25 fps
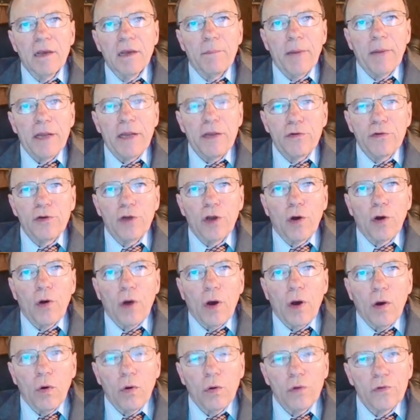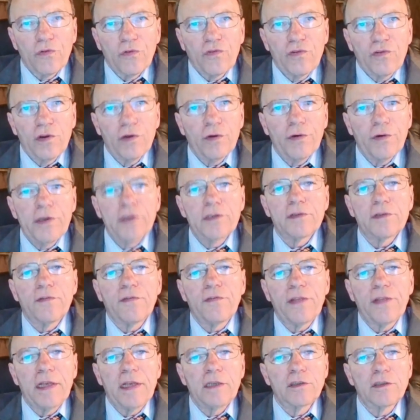but a whole series of
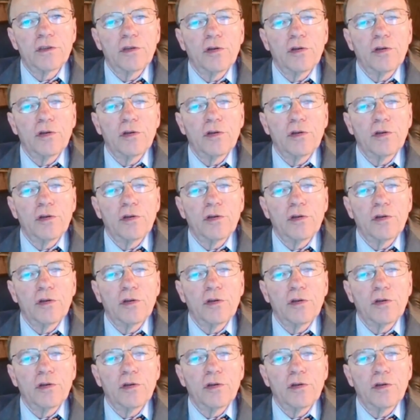things